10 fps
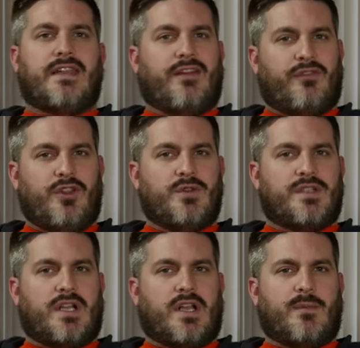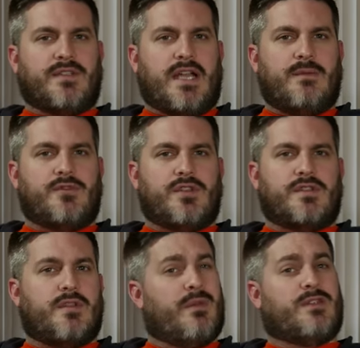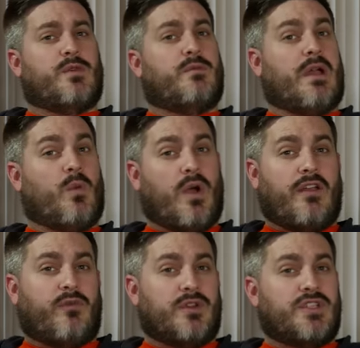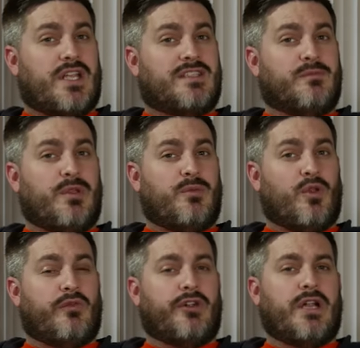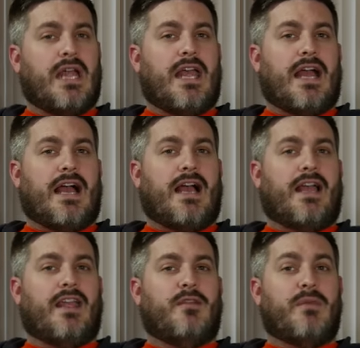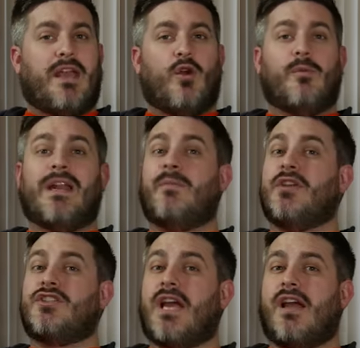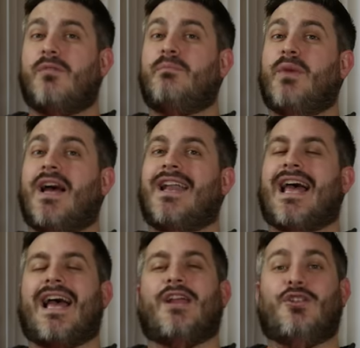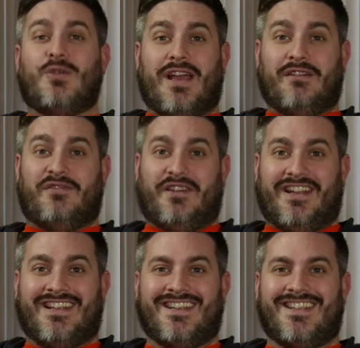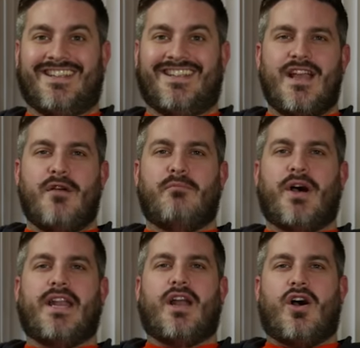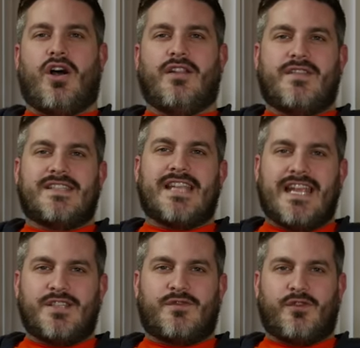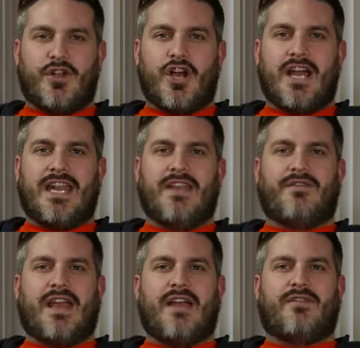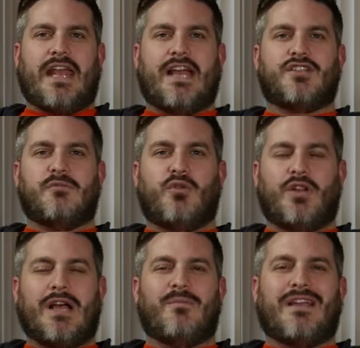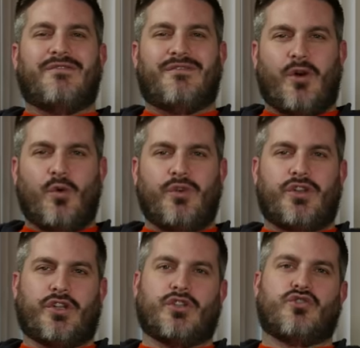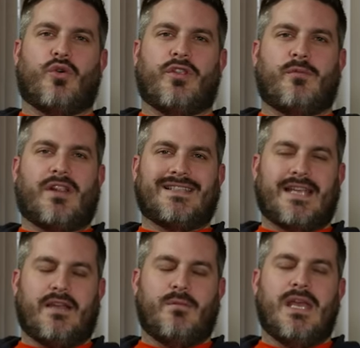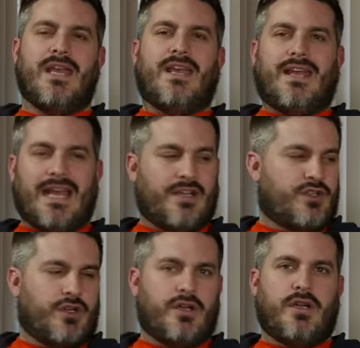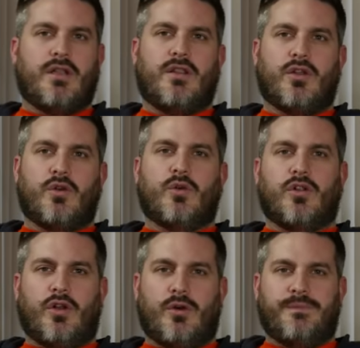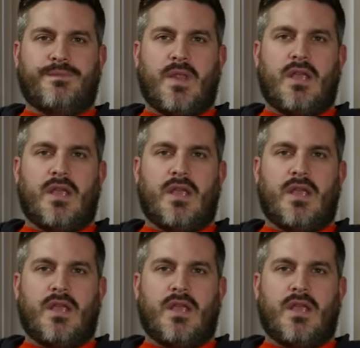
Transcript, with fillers: definitely used it a couple times just to mess with my wife when she had some people over. I may or may not be a child, but I do have fun. But all of this is for naught if I have to actually pull out my phone to control them all the time. Enter the Google Home.